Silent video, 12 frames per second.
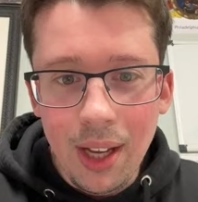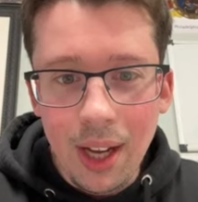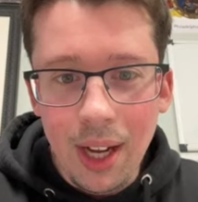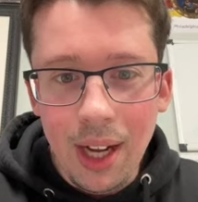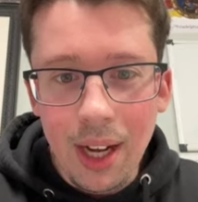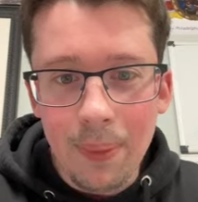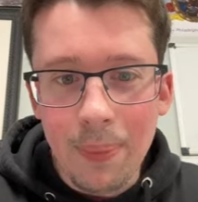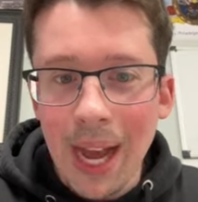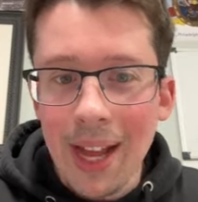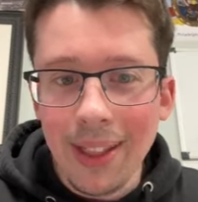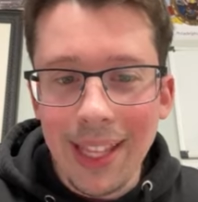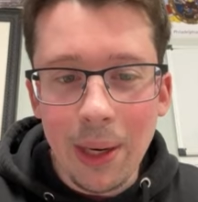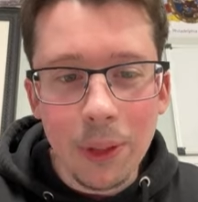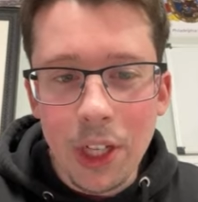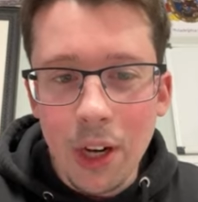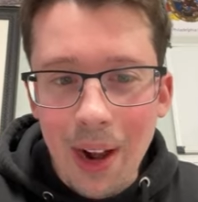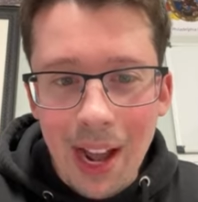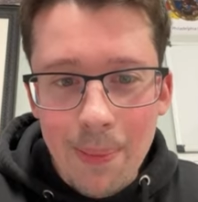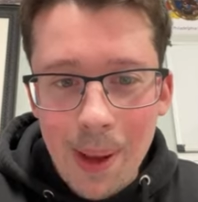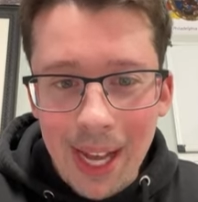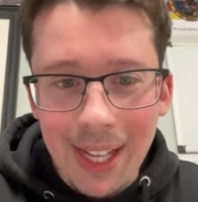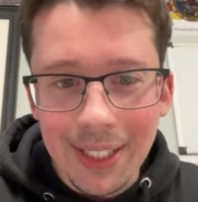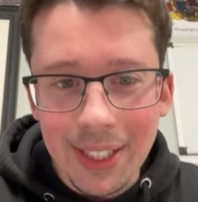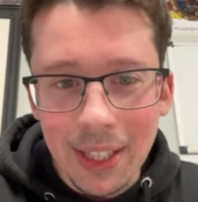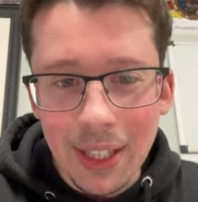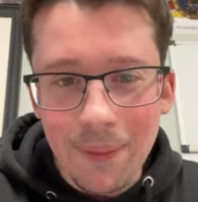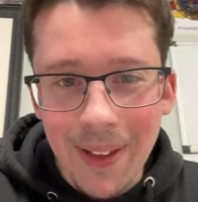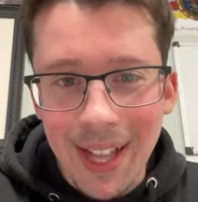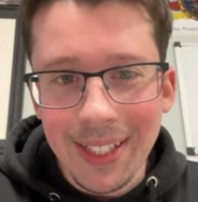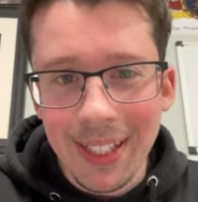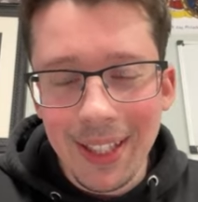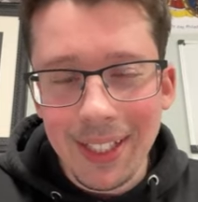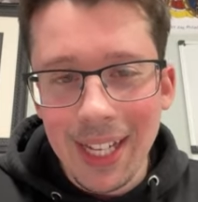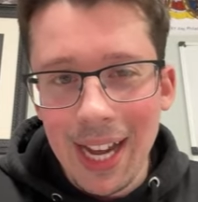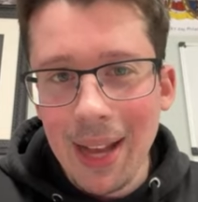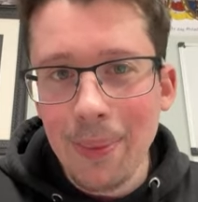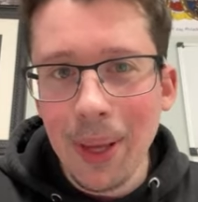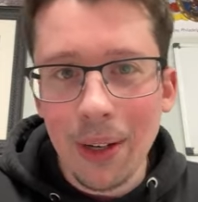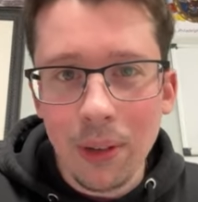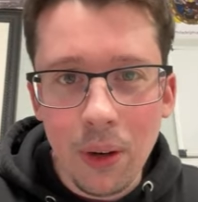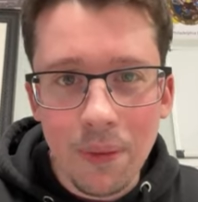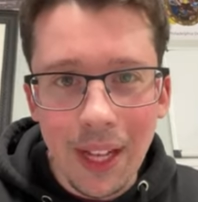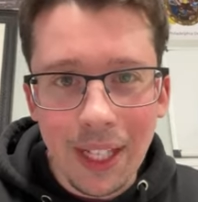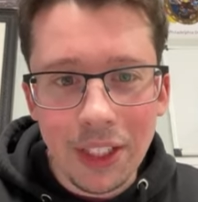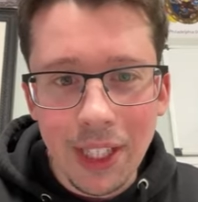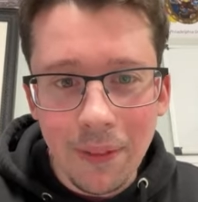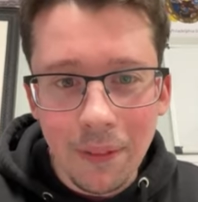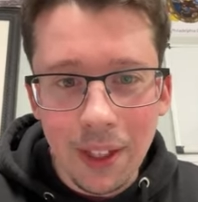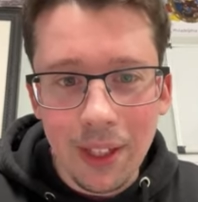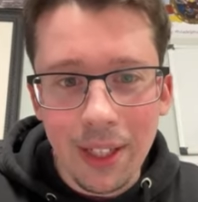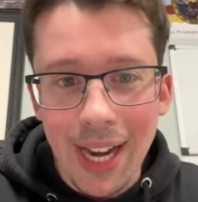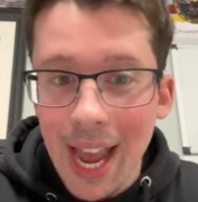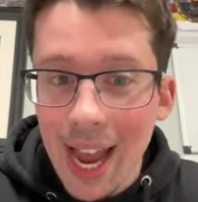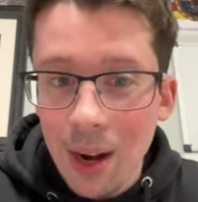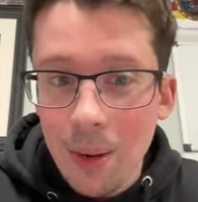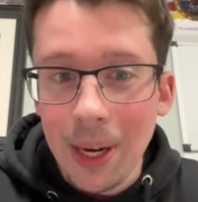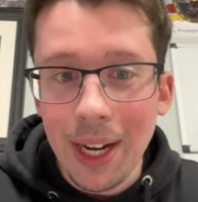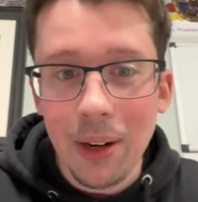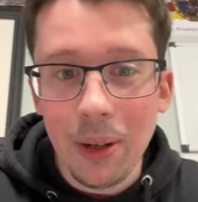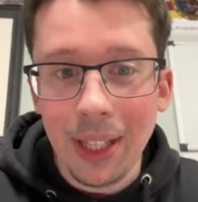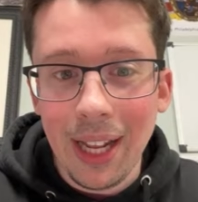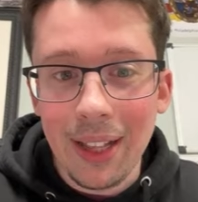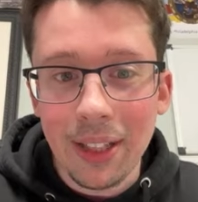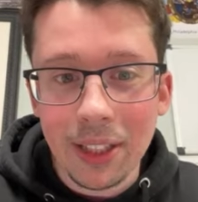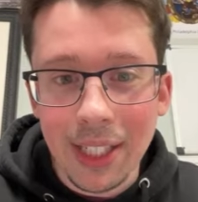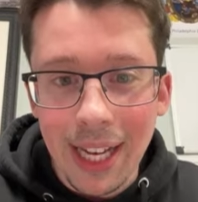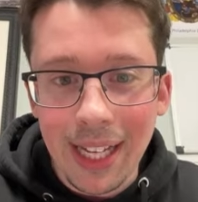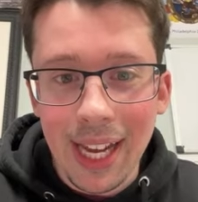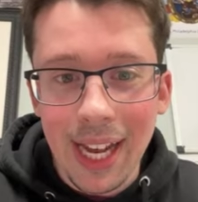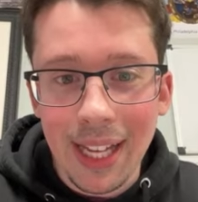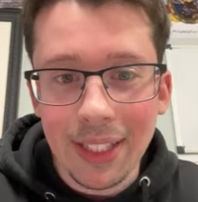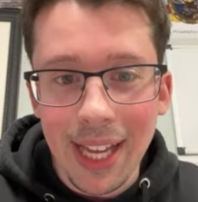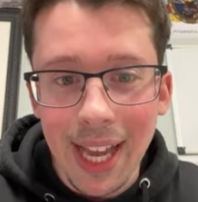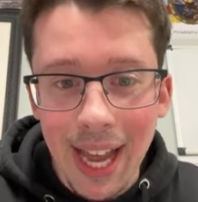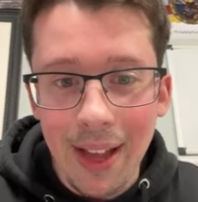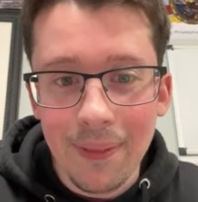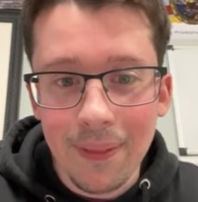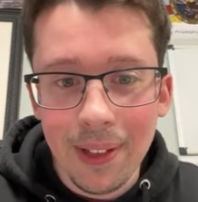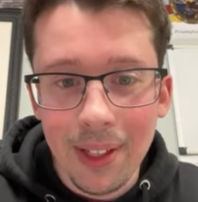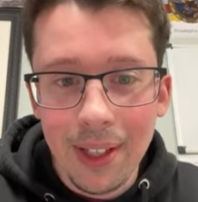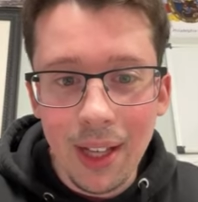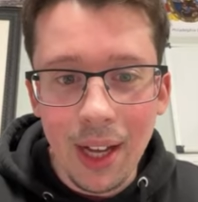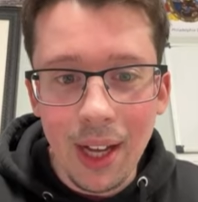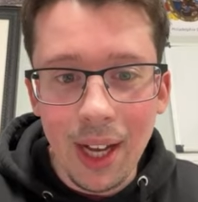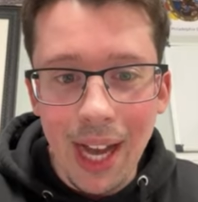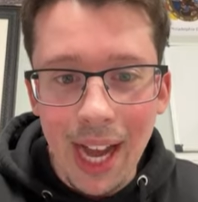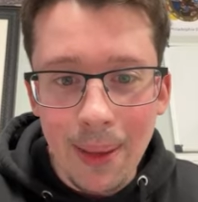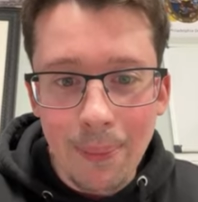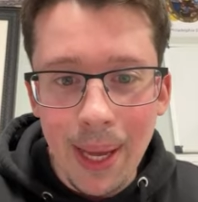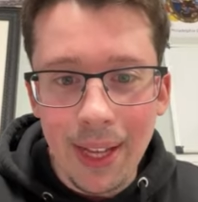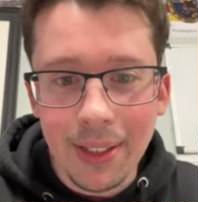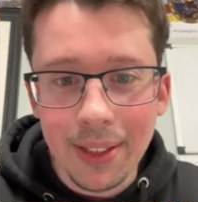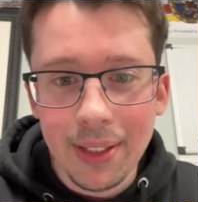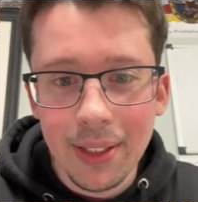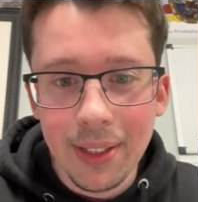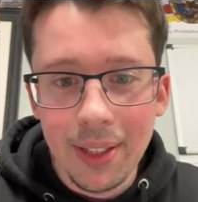Um, there was no iPods in the feds at the time. I don't know if that's different now, but I know a lot of the state guys have uh, iPads.